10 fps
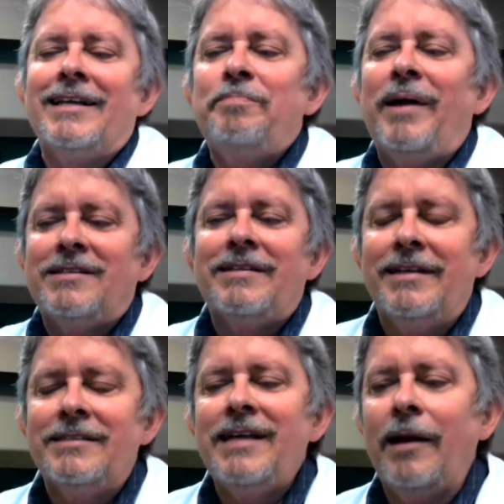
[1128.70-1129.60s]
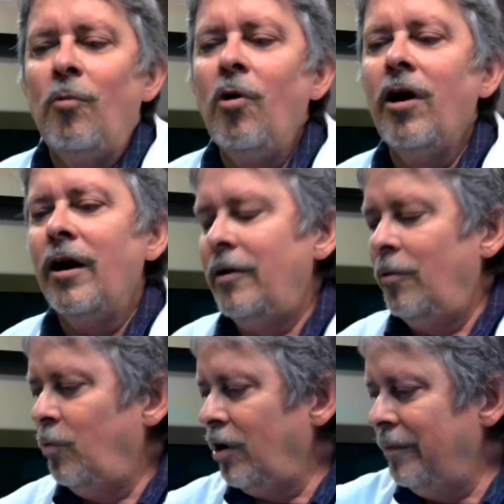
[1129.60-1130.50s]
basically the same work.
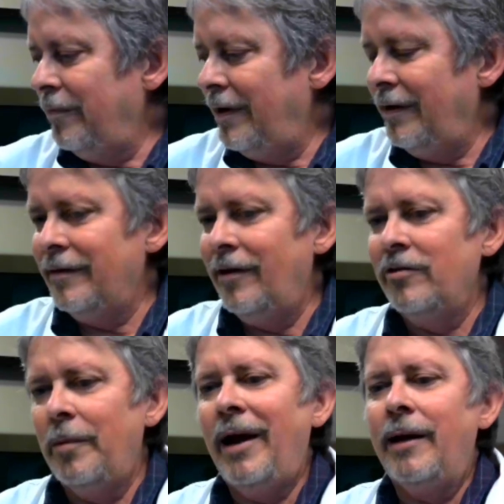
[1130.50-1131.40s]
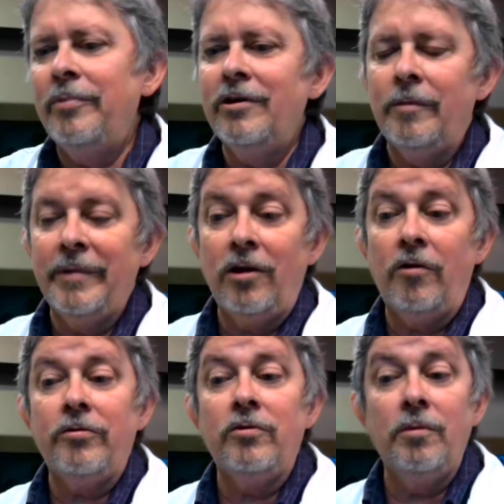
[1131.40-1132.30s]
We're going to on the paper, you're going to be going
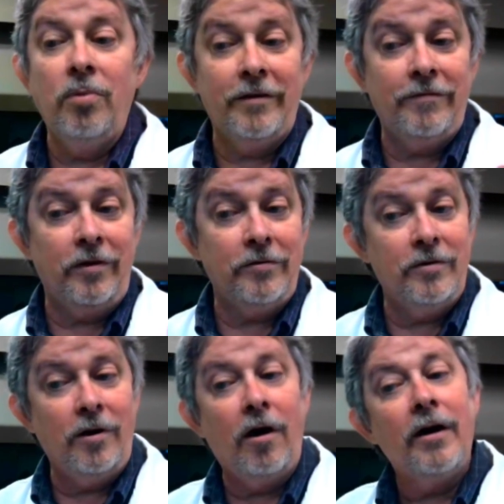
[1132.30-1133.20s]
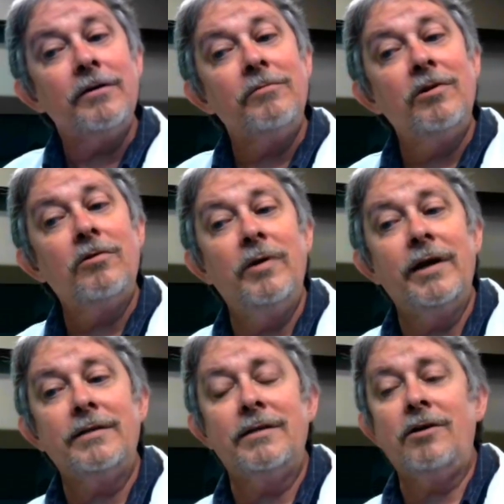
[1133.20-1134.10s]
through the blood flow through the heart real quick
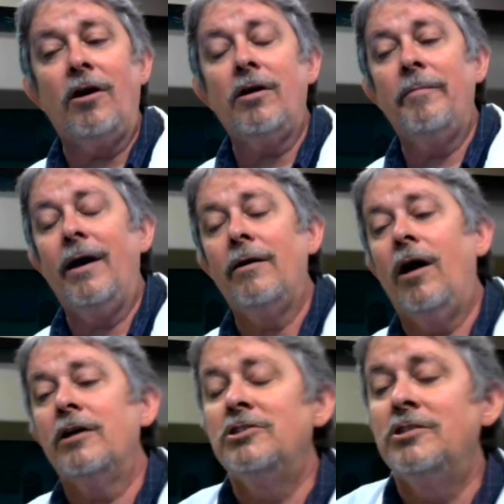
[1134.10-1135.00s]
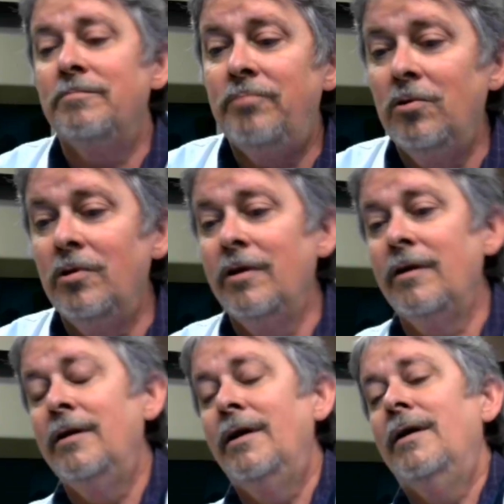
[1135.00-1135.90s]
to talk about oxygen pour,
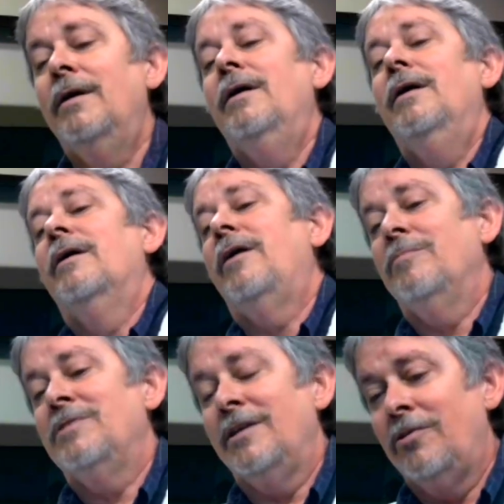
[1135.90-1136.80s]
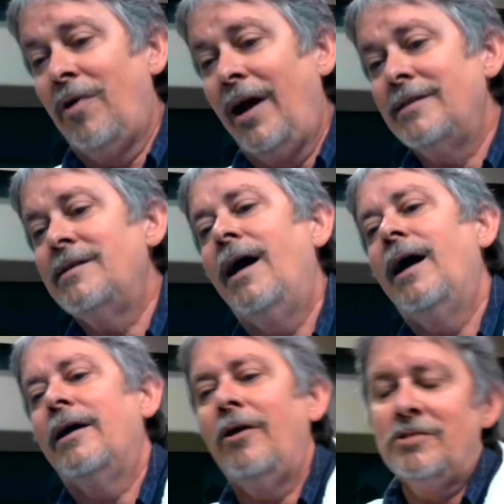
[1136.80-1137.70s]
comes in the right
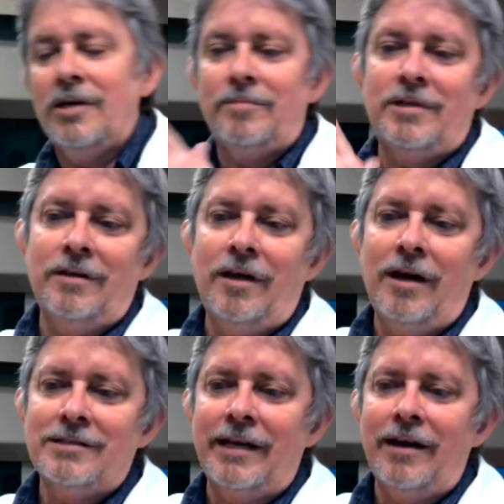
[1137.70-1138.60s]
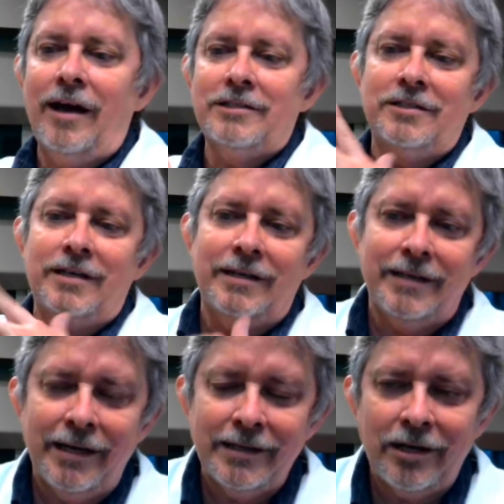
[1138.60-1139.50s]
side, goes up to the lungs to get oxygen, and
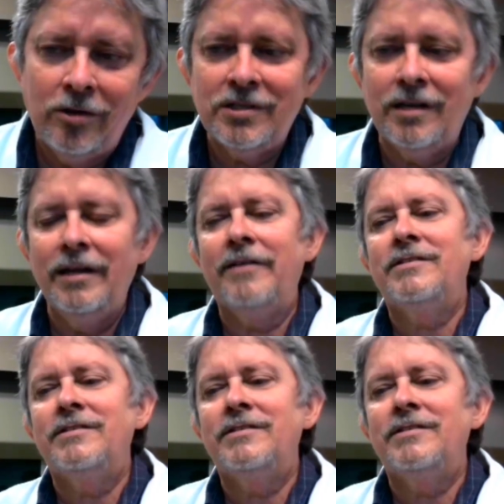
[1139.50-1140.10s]
then it goes to the left